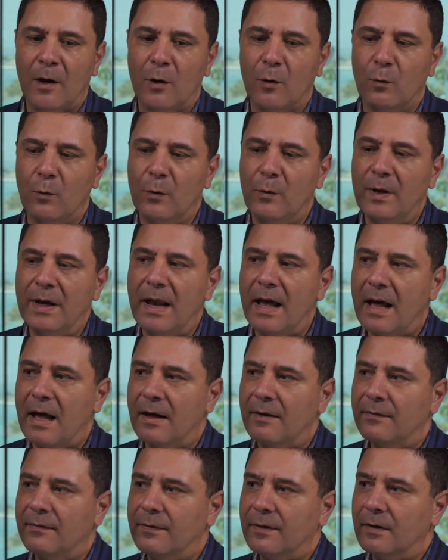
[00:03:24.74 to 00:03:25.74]
We will
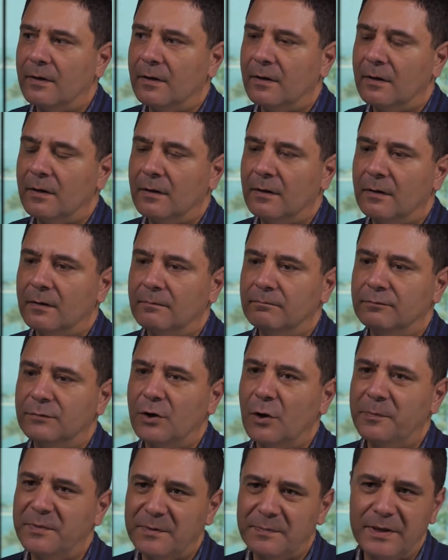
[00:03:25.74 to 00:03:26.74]
have
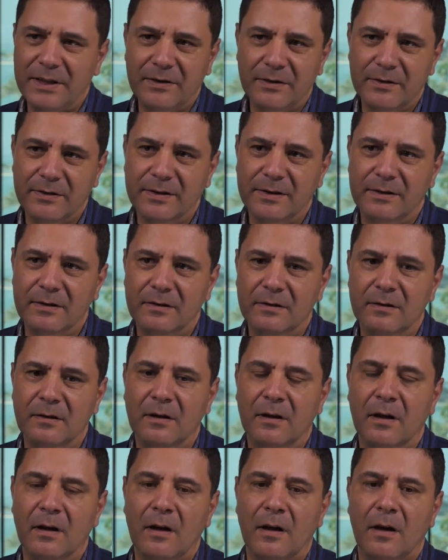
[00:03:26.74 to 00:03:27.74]
top speakers
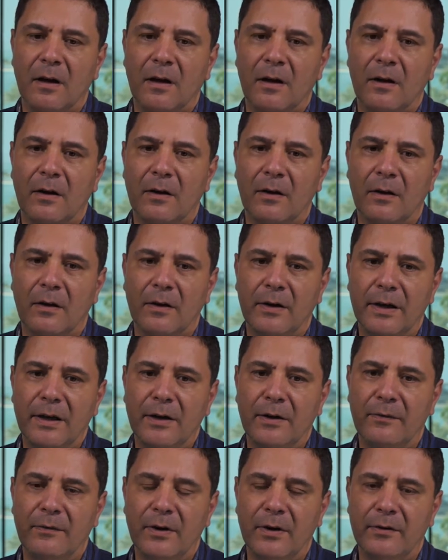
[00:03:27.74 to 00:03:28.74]
in
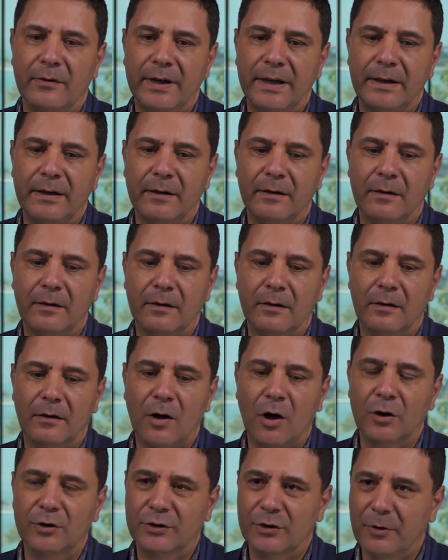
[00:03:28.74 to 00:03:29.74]
a very
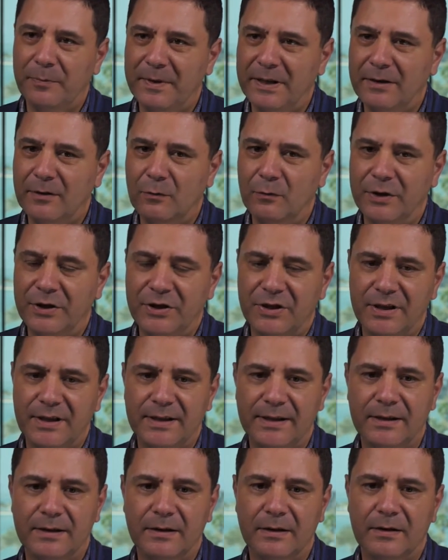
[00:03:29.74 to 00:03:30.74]
hot topic, which
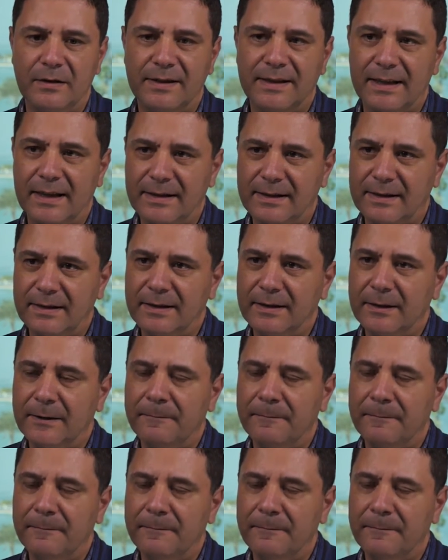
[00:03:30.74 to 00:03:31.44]
is sensing.